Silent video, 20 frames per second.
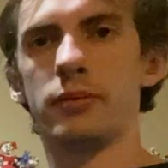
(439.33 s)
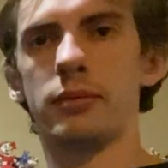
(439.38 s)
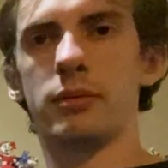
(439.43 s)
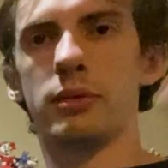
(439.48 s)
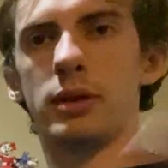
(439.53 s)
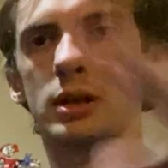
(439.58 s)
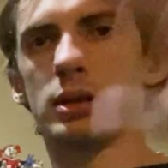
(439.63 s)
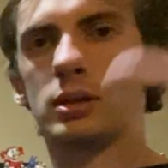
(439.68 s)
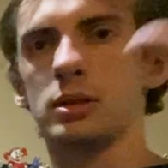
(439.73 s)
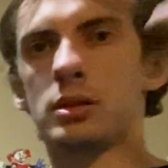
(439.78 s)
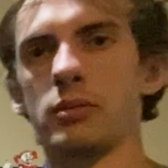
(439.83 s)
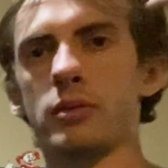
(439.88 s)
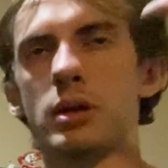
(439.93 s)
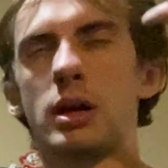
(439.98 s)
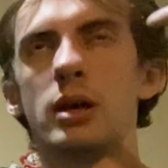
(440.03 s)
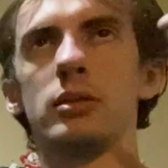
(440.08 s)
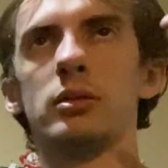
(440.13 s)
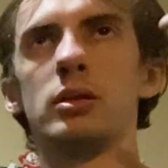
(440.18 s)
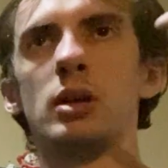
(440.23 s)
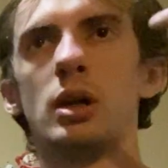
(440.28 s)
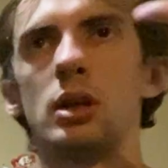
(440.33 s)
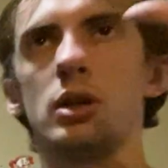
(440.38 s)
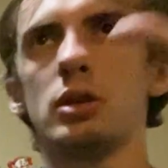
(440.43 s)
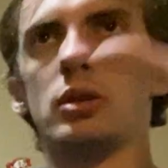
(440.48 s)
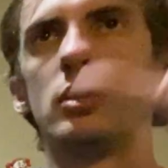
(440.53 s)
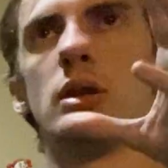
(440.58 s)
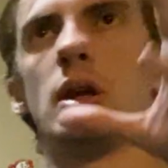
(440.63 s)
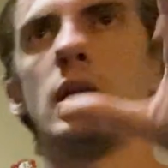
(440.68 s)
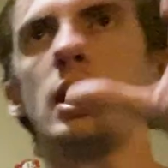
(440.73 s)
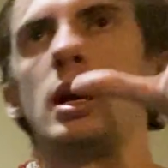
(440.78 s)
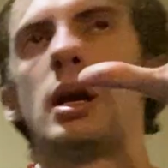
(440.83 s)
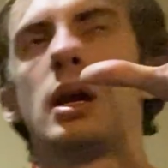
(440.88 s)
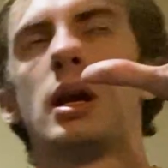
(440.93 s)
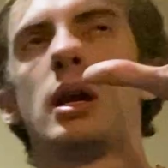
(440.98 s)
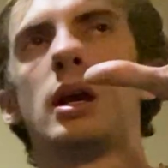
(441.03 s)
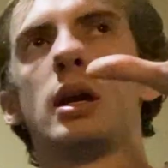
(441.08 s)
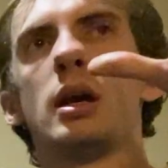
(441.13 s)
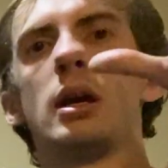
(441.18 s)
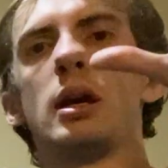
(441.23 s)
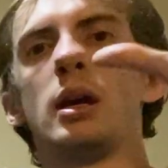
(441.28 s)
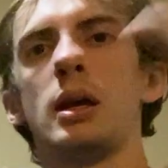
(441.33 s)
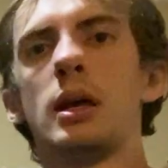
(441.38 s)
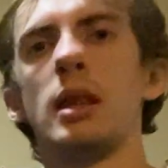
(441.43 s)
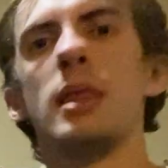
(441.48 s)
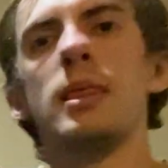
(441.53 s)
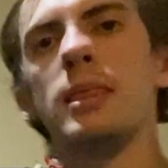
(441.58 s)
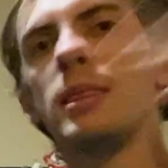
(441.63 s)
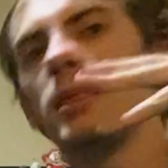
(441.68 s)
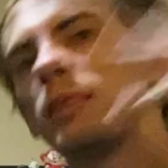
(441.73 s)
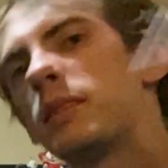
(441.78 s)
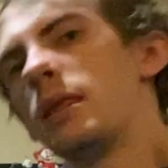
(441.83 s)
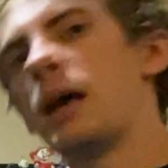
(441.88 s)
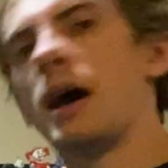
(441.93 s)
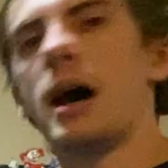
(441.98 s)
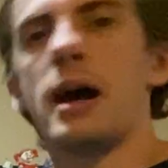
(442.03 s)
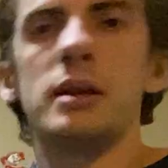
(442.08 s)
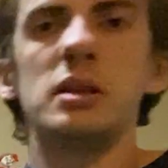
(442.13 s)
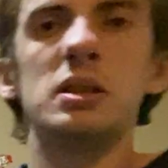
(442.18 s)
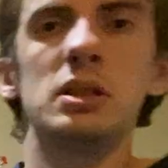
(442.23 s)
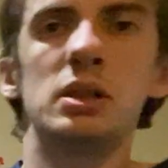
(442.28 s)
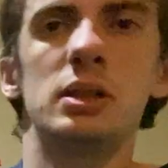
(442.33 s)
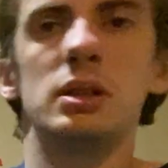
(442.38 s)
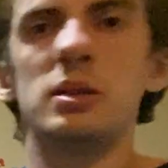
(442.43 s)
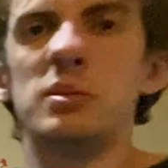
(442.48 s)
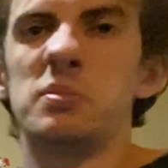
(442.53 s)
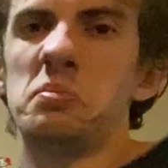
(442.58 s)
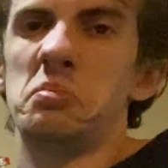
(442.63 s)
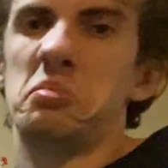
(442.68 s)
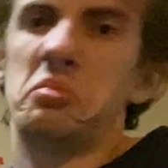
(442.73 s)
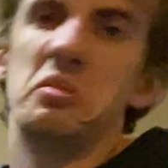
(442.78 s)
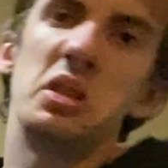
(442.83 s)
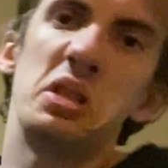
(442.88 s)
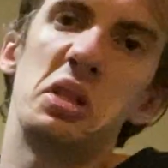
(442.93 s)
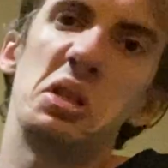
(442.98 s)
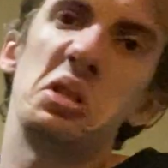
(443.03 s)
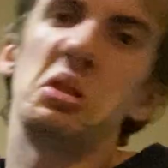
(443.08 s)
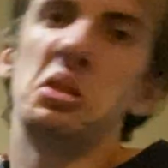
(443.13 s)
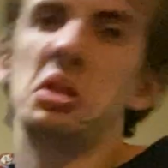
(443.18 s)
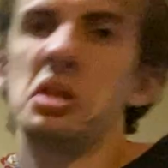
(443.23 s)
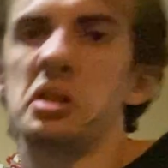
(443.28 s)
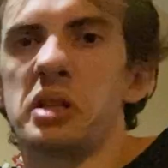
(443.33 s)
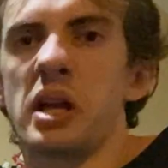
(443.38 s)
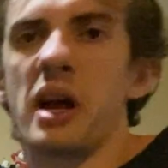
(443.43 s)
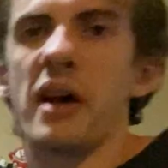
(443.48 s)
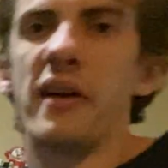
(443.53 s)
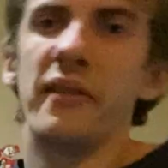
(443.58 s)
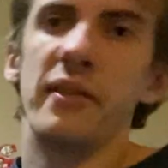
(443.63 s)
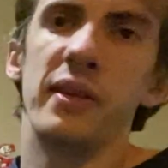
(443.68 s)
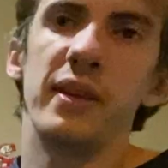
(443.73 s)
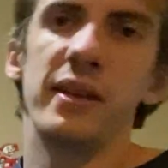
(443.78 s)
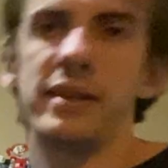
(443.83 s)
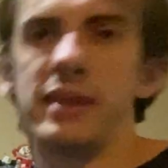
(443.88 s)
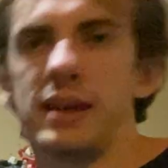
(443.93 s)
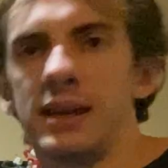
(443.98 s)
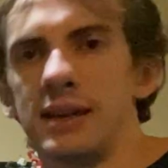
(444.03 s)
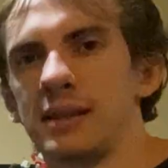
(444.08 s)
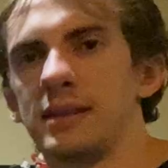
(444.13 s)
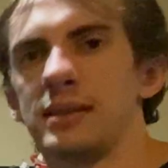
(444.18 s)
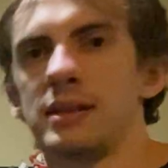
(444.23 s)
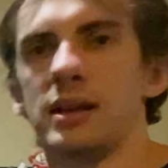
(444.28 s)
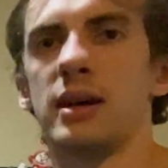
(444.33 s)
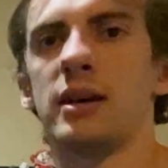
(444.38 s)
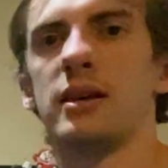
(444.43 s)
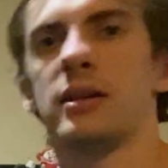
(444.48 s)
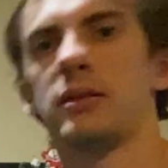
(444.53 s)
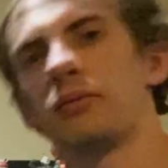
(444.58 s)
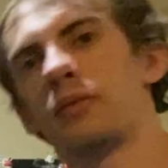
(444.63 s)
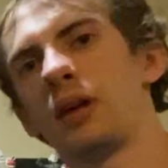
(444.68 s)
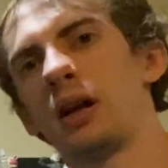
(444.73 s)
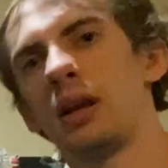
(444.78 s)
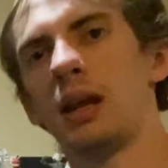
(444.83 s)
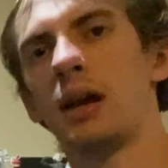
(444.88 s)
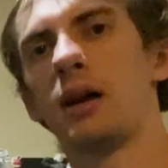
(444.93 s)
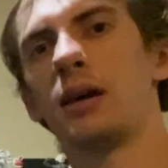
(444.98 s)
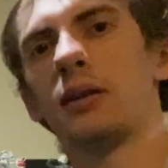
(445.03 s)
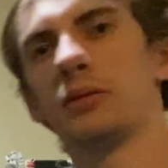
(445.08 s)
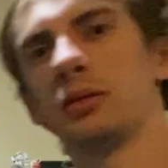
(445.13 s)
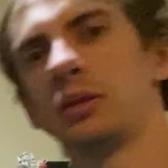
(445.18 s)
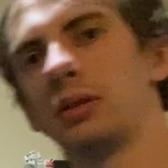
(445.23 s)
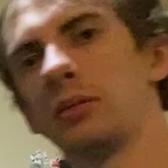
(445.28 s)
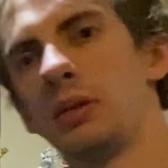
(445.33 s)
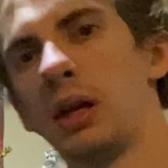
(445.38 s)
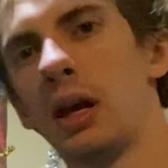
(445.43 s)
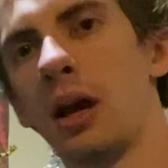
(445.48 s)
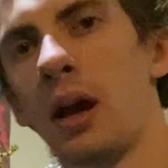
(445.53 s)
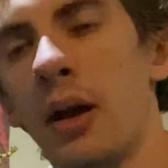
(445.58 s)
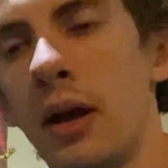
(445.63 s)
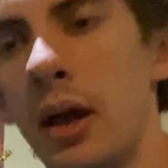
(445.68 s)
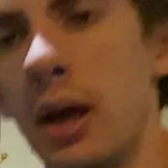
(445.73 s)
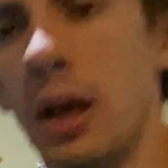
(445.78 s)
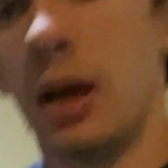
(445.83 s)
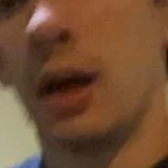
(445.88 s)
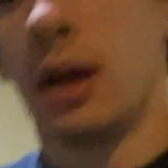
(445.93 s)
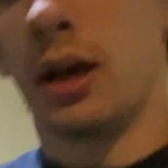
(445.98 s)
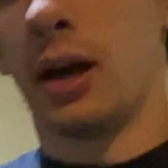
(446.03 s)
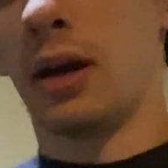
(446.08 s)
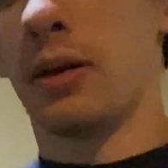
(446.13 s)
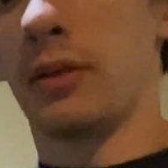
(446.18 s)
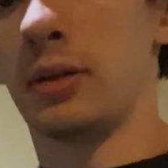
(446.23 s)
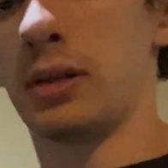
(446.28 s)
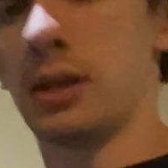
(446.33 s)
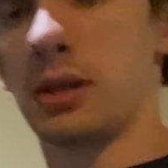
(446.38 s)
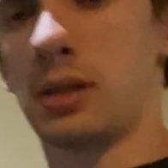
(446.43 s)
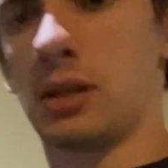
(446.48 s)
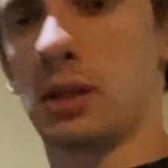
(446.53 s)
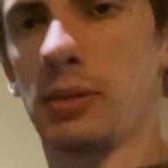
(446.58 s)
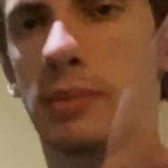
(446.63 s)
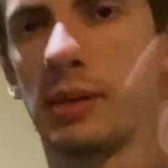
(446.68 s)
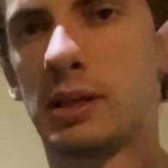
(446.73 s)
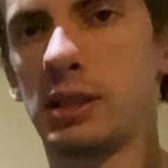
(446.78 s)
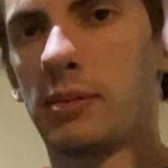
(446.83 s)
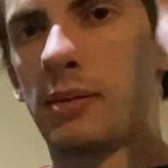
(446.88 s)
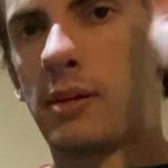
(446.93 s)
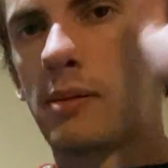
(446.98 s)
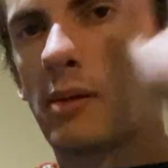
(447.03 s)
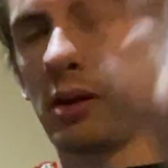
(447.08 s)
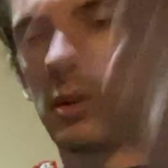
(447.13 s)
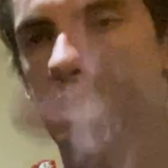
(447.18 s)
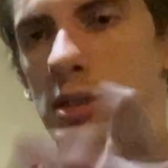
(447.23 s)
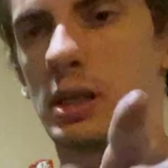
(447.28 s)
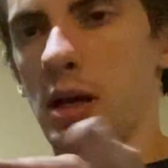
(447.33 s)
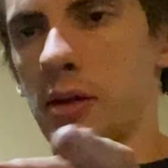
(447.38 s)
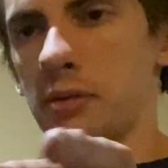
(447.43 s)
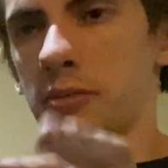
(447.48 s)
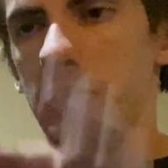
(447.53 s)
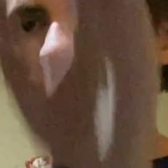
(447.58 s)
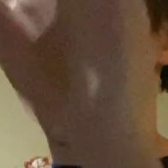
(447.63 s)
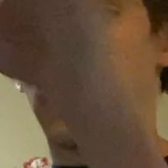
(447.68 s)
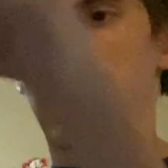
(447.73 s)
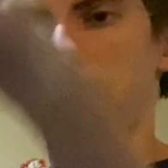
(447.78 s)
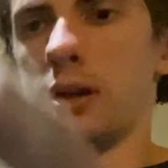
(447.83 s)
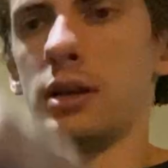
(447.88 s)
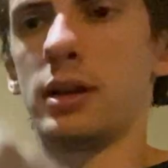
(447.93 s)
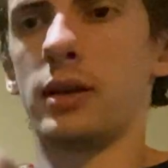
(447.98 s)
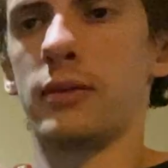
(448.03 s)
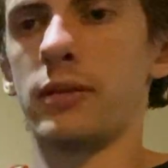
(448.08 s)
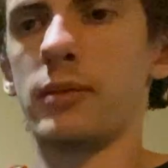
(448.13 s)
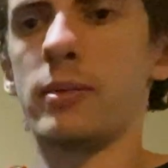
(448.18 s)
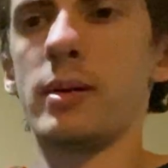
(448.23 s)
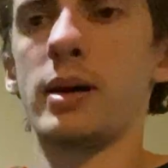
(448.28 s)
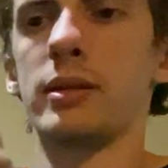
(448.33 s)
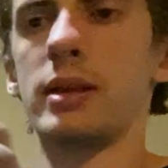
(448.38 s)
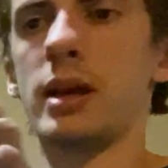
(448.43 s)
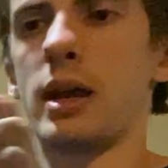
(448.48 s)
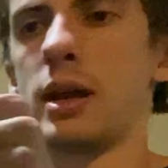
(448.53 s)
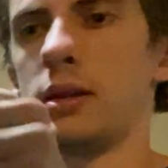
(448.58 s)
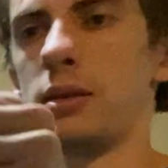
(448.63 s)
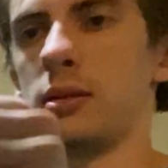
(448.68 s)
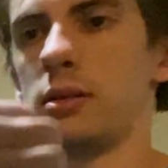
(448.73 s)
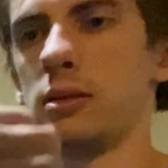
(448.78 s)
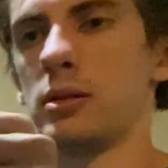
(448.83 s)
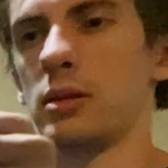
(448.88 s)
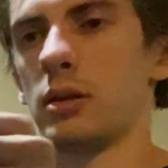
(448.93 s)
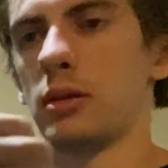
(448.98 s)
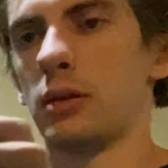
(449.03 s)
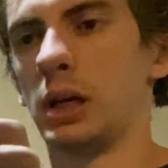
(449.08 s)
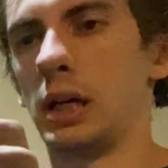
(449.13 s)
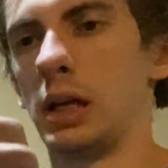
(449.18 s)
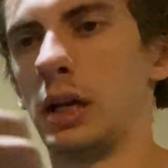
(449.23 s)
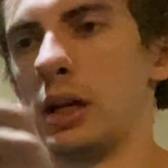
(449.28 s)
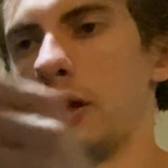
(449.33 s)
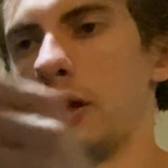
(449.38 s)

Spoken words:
things around, this is just how the things are right now, so yeah. Anyways, this is supposed to be about SOUNDWAVE. Enough about that. You know,